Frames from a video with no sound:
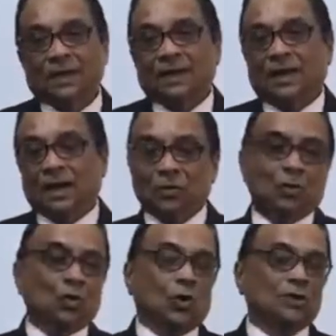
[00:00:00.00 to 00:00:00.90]
uh,
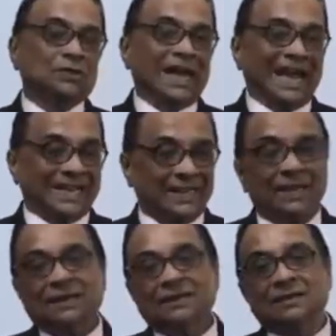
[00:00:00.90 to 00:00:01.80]
glucose and
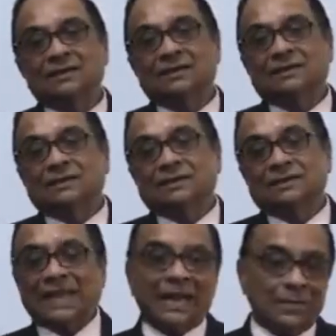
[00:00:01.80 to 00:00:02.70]
then
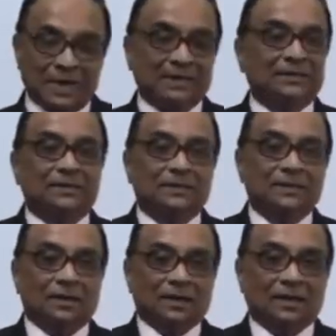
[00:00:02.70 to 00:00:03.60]
zymase
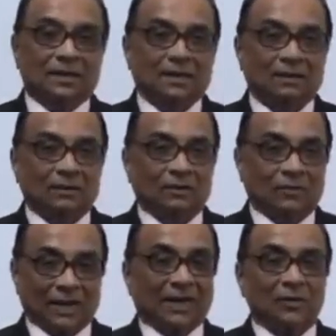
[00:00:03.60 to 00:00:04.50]

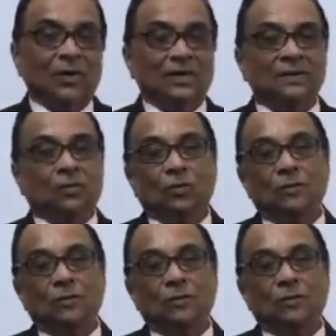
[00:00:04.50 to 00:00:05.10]
will convert into